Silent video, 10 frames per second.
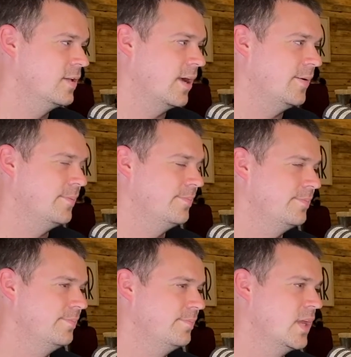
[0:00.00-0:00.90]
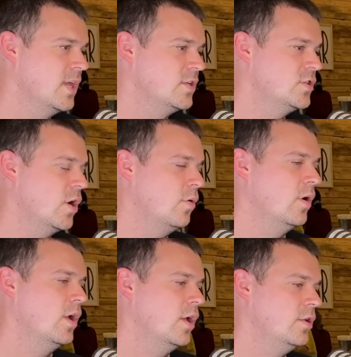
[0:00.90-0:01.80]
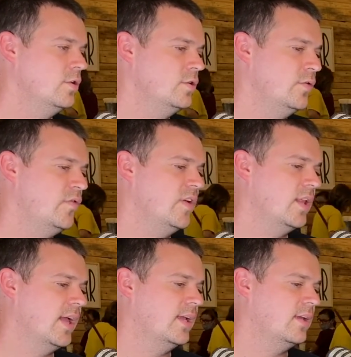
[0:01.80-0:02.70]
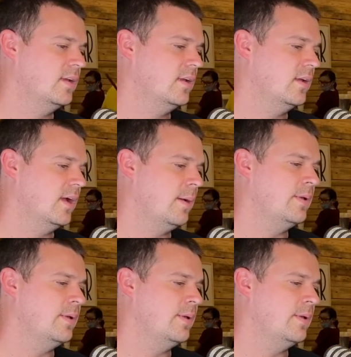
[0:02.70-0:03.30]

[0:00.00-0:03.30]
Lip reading: Yeah. So, do you feel like, I